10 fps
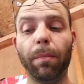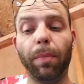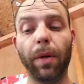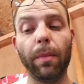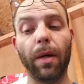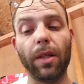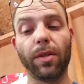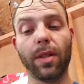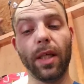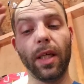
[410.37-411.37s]
pretty
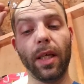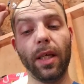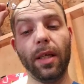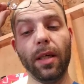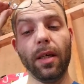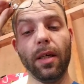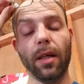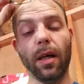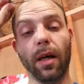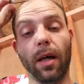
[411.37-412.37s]
much the
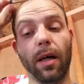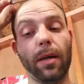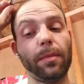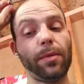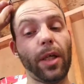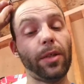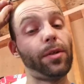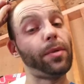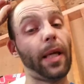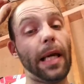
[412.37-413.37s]
um, Gen
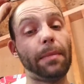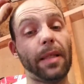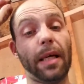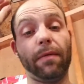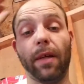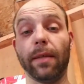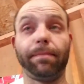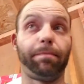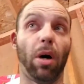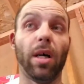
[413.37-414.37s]
2 cams have like
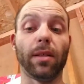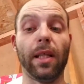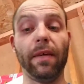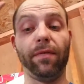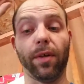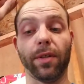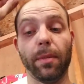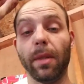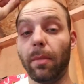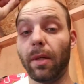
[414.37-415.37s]
Boss lift,
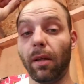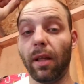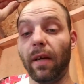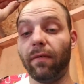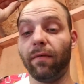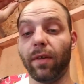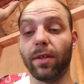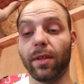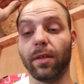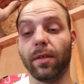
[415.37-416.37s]
13 millimeter lift
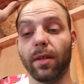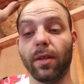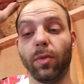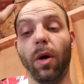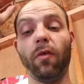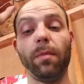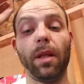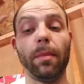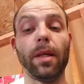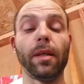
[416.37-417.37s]
versus the 12
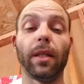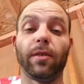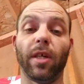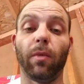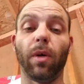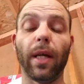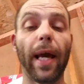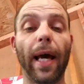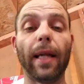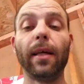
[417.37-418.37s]
millimeter that the Gen 1
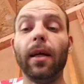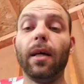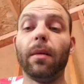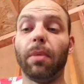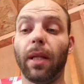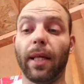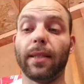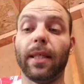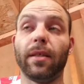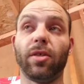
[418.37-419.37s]
had. But like I
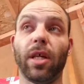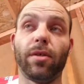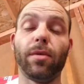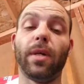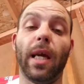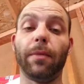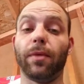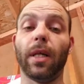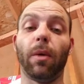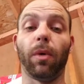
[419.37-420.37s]
said, the Gen 2 cams
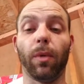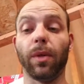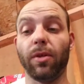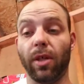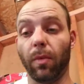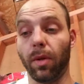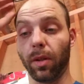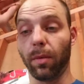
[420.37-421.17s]
will not work with a Gen 1